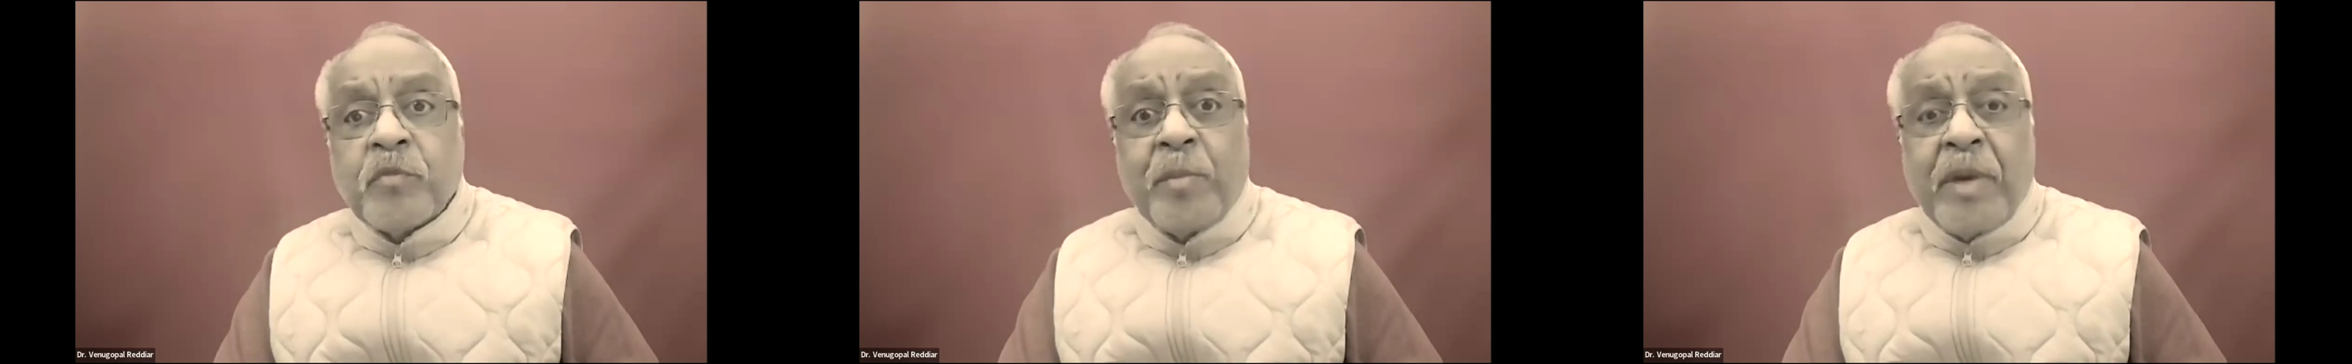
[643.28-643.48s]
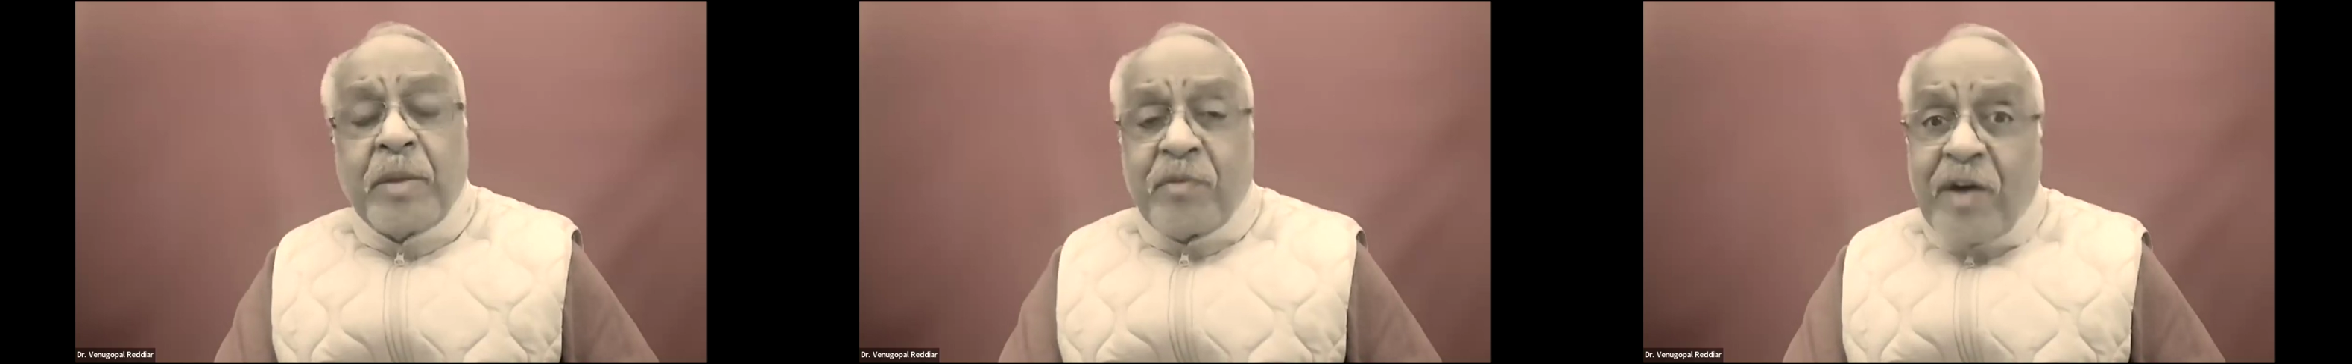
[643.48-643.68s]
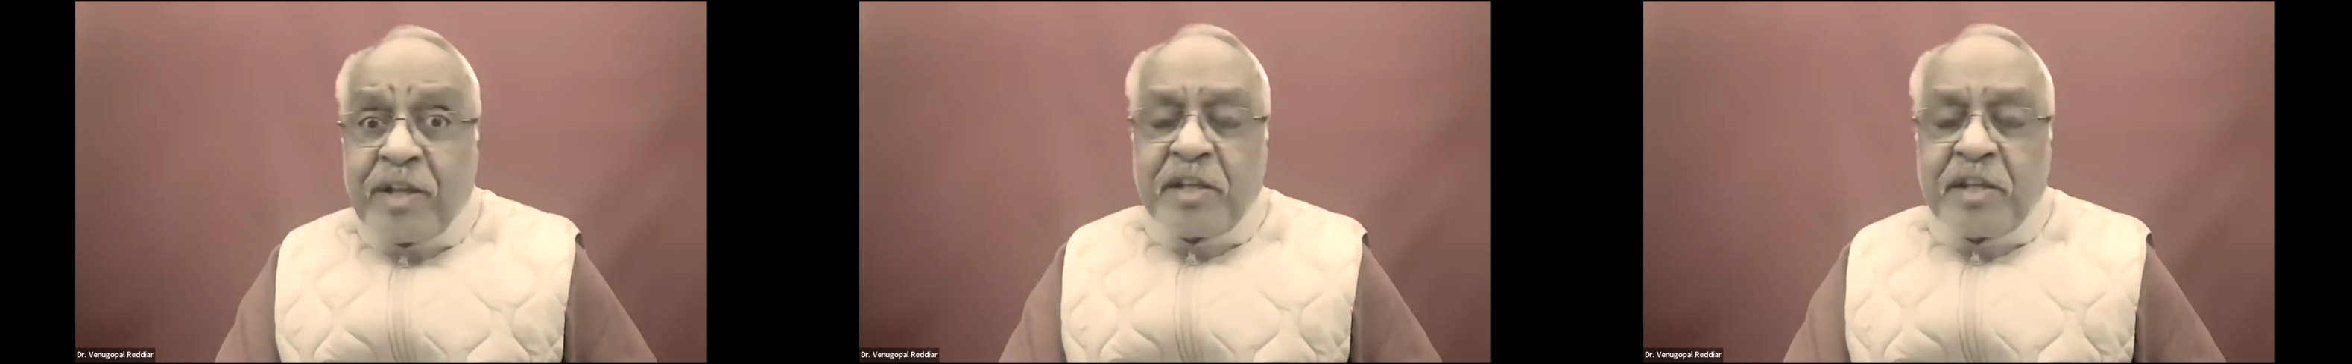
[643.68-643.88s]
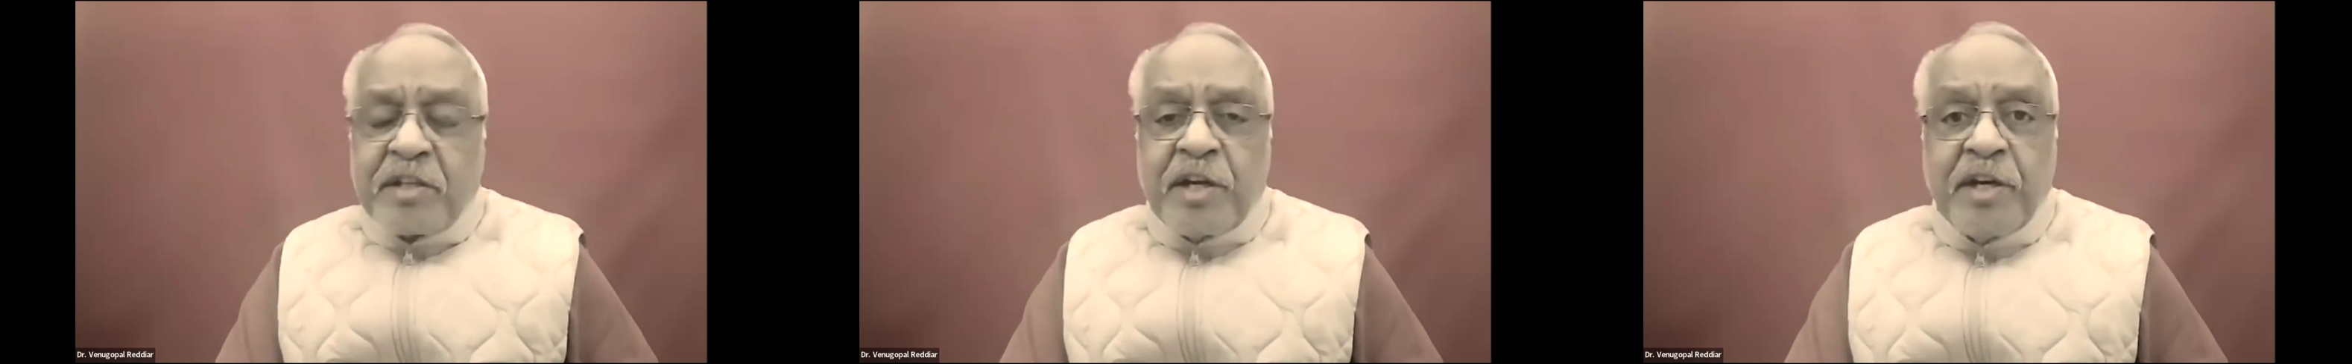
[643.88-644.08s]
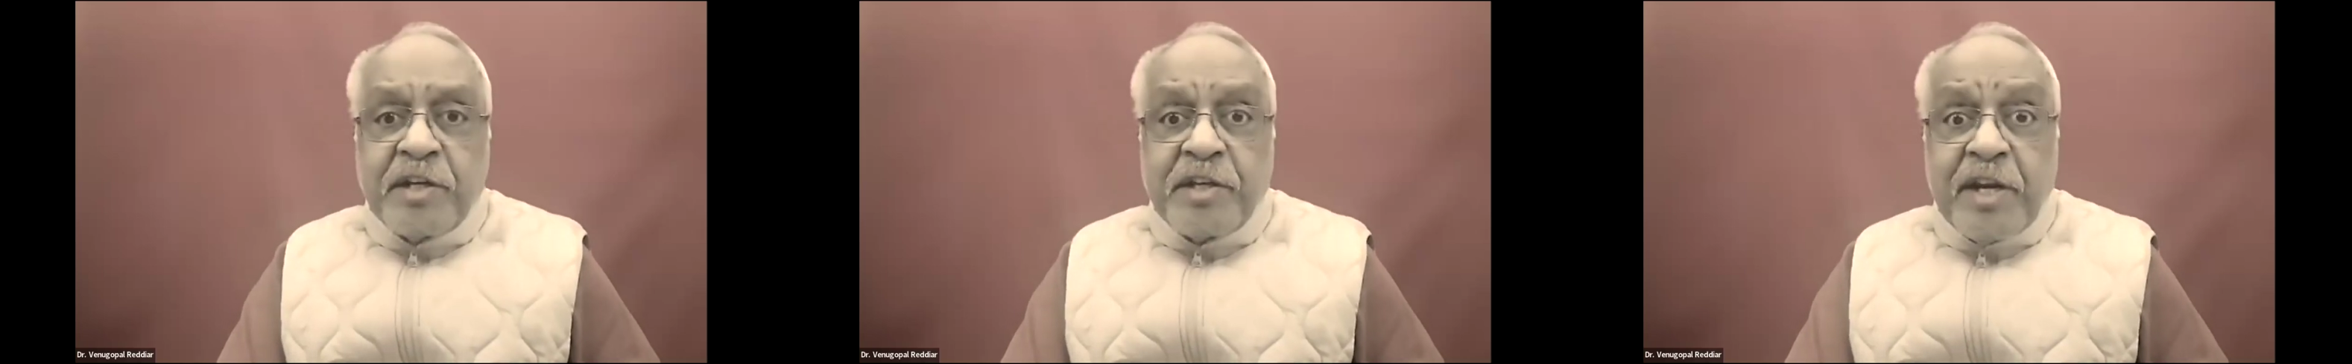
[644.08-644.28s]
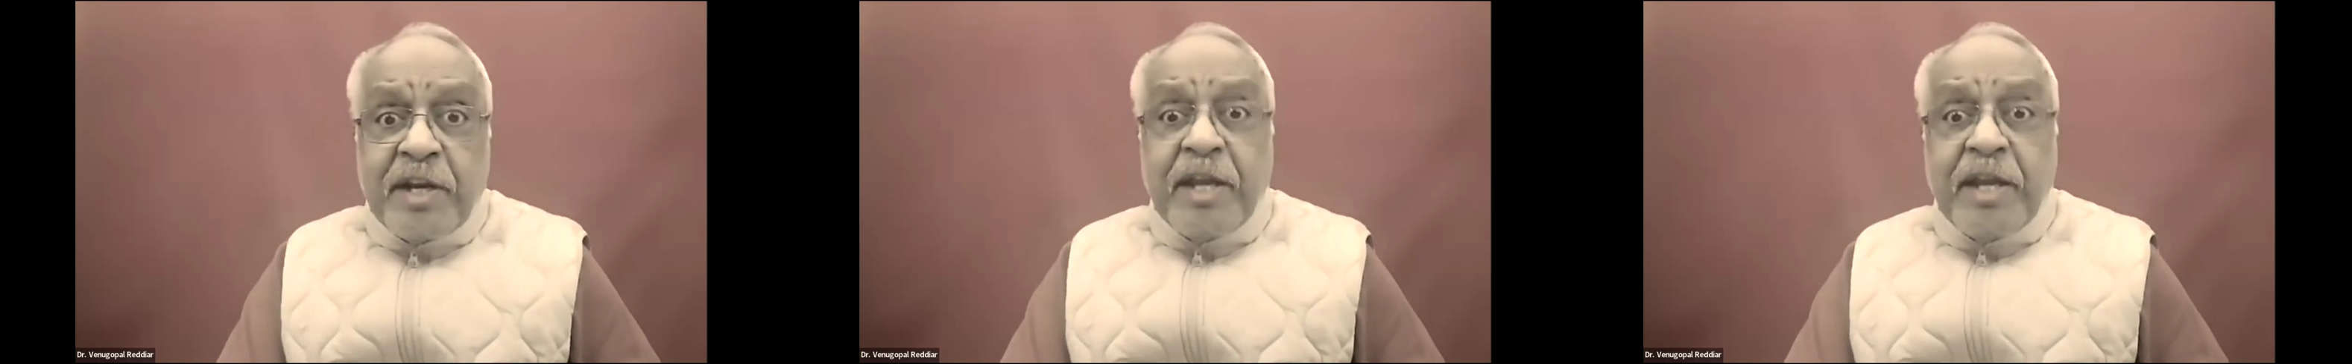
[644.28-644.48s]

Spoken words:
So my father's condition